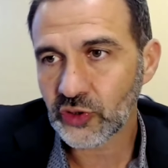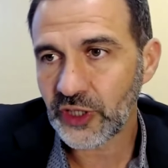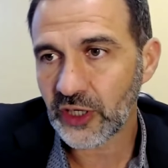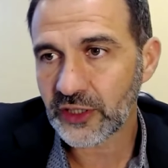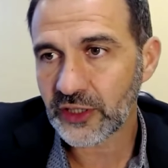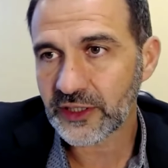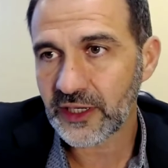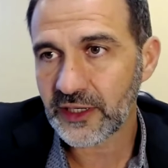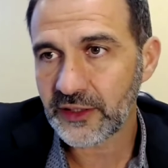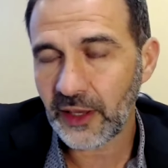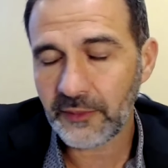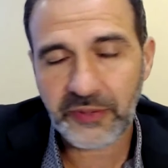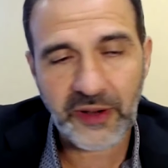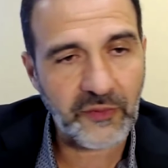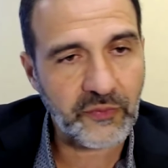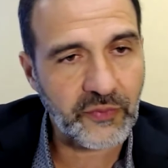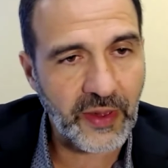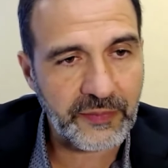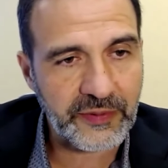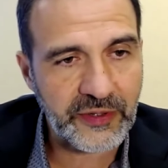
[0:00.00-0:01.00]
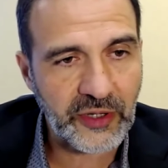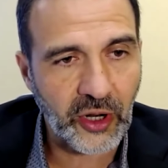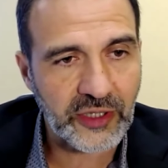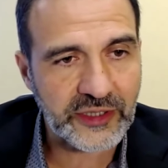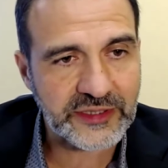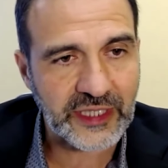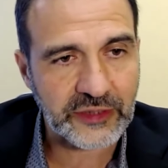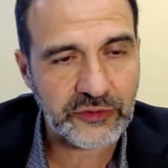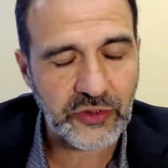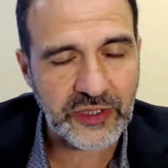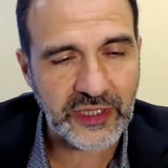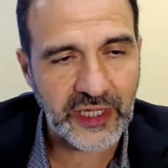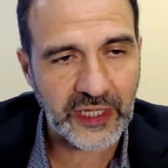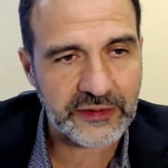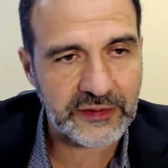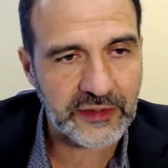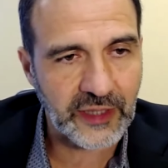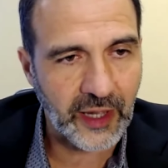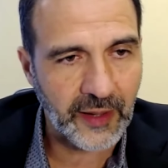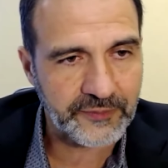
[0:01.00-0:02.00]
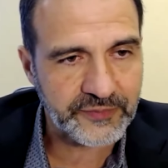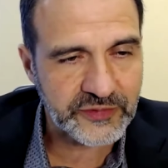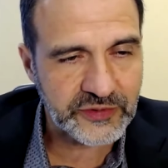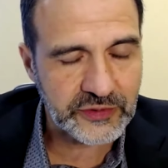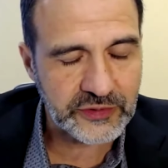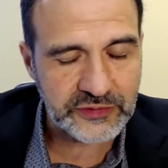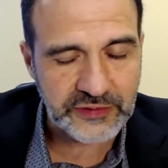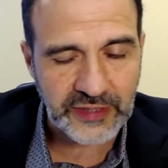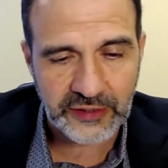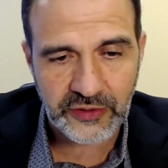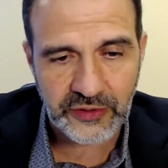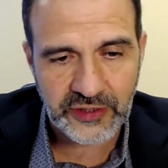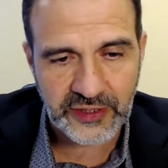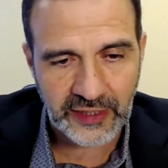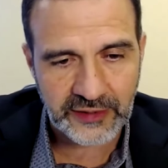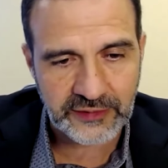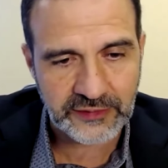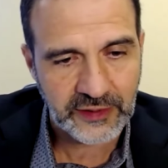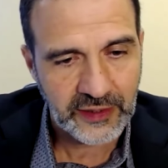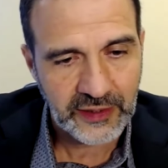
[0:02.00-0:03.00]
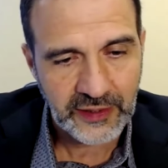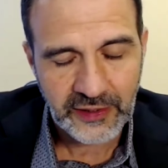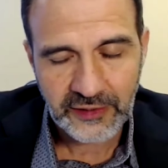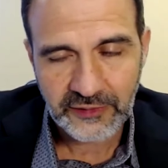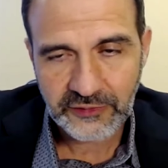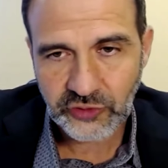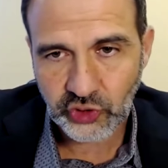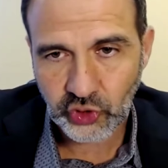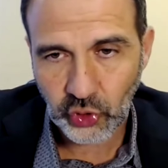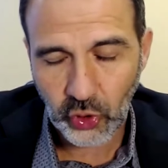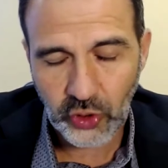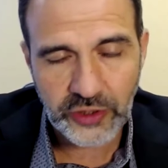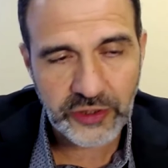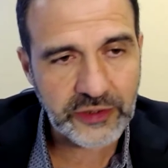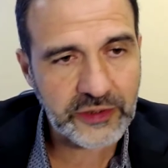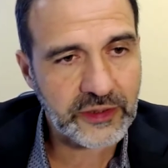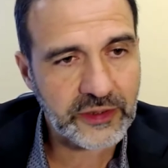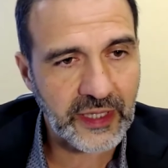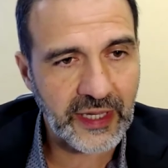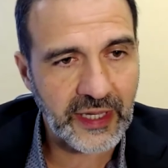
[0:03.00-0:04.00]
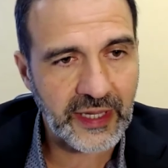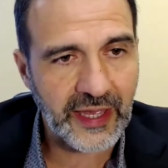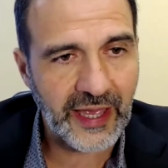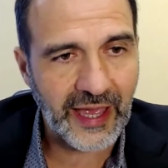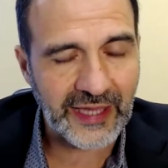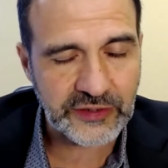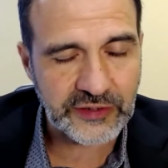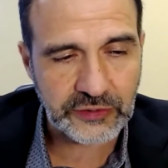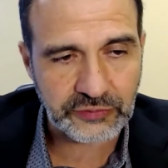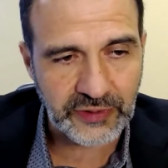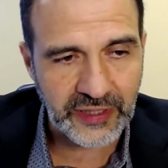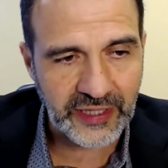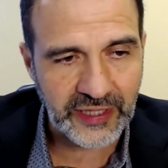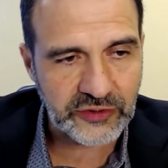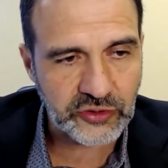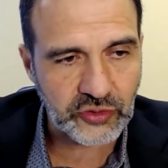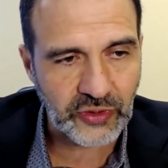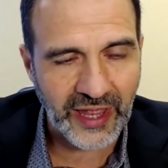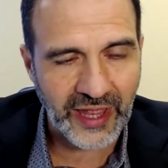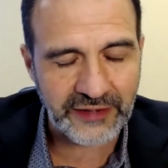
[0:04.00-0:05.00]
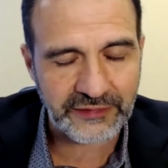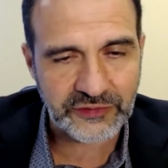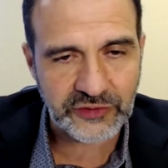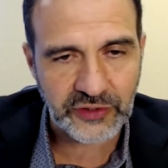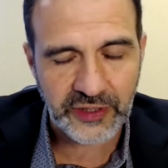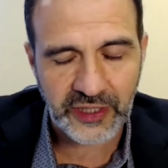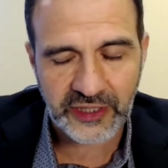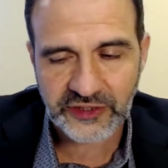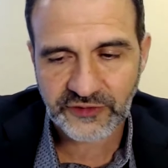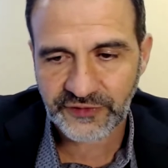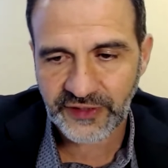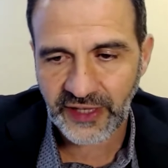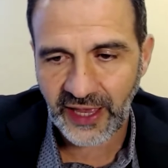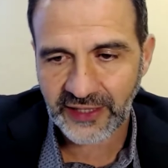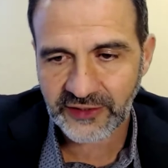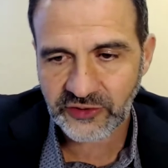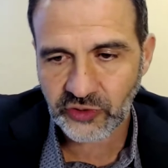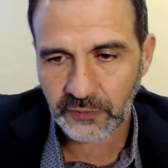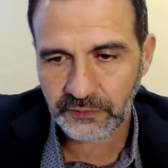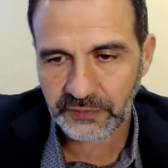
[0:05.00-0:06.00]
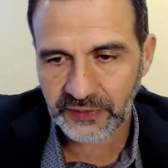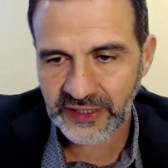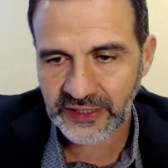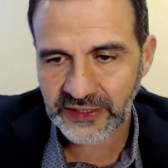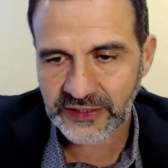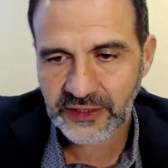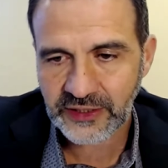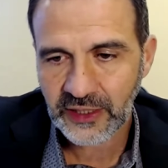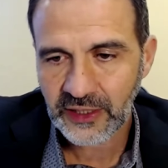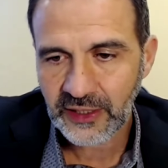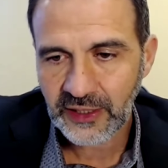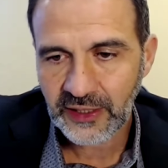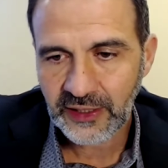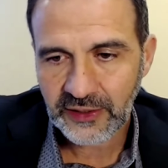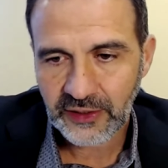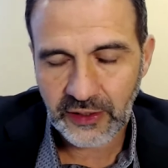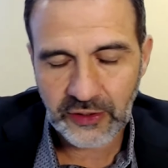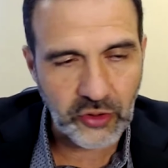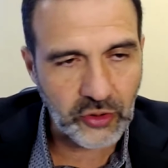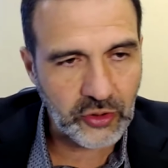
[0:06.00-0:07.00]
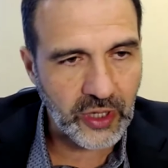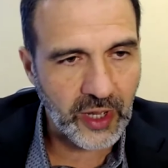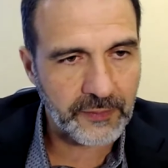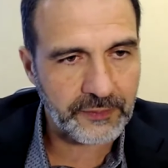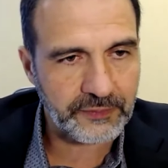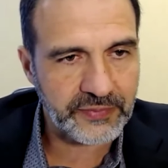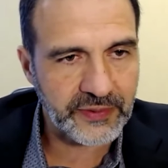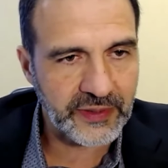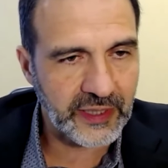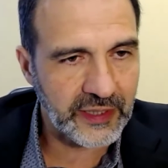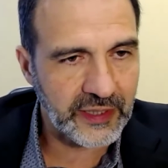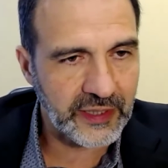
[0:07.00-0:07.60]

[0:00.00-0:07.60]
there are a number of webinars that you can join as it relates to Harrington HVI. So please look up